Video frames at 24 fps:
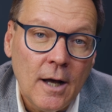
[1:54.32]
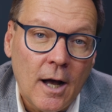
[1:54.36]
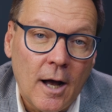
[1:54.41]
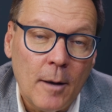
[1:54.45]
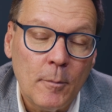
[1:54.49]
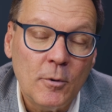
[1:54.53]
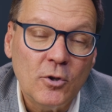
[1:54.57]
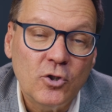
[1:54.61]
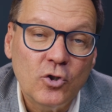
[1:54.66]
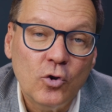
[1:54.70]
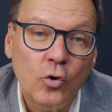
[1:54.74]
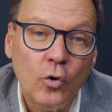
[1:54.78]

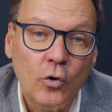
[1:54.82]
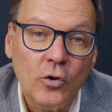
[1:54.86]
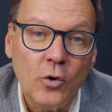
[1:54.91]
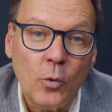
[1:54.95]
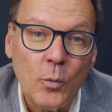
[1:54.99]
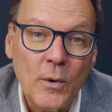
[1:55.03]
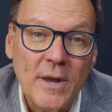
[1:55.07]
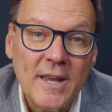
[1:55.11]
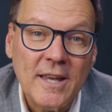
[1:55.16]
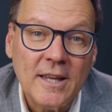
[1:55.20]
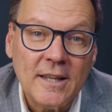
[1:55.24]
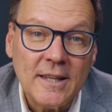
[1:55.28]
um, a tool that
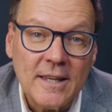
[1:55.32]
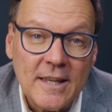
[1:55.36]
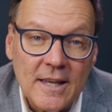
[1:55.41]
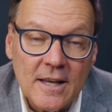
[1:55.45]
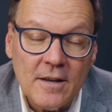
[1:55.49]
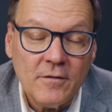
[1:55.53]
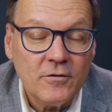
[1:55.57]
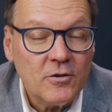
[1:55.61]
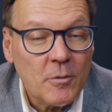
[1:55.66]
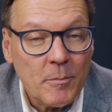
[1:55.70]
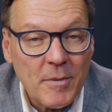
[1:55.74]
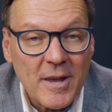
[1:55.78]
we can
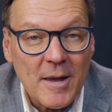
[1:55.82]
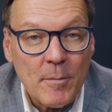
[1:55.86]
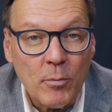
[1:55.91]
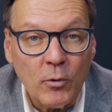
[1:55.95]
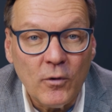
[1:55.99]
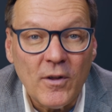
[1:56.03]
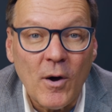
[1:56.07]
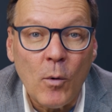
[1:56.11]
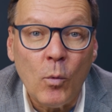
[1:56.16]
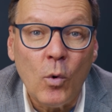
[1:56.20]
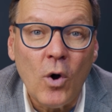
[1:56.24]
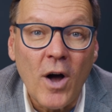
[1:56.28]
give to
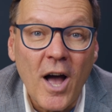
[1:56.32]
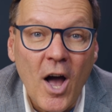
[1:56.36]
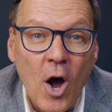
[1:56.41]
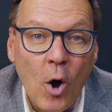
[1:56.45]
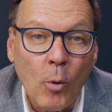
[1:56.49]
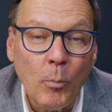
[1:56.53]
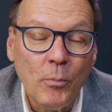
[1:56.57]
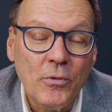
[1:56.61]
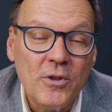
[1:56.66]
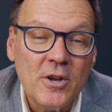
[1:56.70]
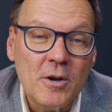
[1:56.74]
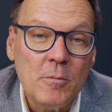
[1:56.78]
people that will
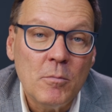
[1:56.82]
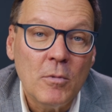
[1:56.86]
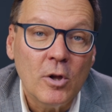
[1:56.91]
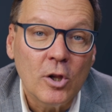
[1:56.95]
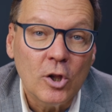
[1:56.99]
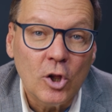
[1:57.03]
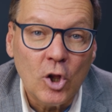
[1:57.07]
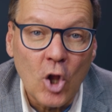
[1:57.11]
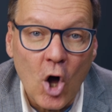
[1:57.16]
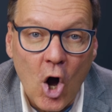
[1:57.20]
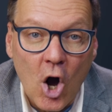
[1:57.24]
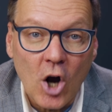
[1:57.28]
help them
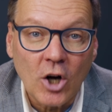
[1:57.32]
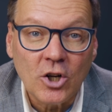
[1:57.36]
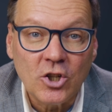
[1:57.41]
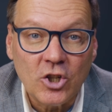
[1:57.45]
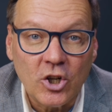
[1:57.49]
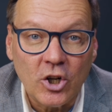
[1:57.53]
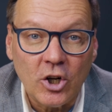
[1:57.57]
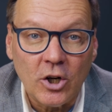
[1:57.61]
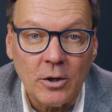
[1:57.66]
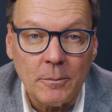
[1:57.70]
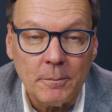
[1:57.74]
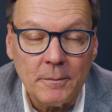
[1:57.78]
long
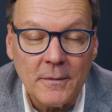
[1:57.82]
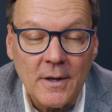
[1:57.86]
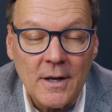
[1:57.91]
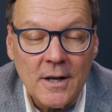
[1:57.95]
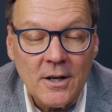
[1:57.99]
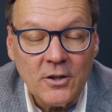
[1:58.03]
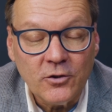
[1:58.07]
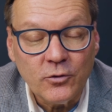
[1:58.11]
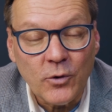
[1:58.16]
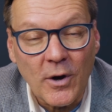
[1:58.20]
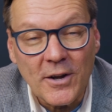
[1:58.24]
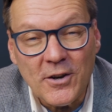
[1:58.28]
term.
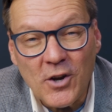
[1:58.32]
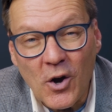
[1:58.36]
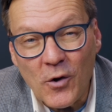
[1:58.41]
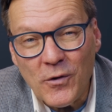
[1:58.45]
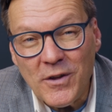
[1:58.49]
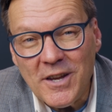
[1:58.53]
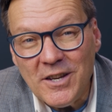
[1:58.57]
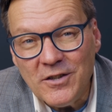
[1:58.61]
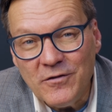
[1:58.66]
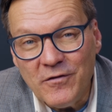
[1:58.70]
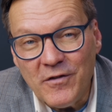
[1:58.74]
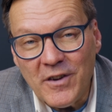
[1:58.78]
So I know
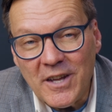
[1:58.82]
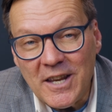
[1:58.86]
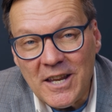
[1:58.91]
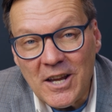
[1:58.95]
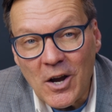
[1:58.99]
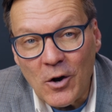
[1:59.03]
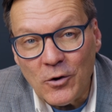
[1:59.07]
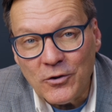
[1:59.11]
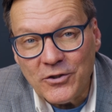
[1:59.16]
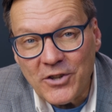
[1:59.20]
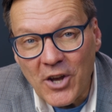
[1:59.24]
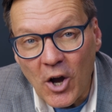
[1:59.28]
these
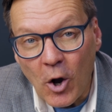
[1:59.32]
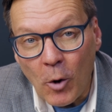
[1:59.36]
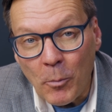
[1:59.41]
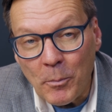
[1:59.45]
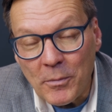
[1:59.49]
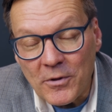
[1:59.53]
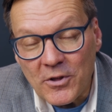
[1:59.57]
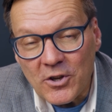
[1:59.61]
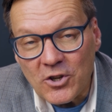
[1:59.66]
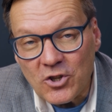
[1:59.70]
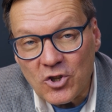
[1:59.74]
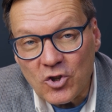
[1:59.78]
videos
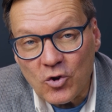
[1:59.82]
help in the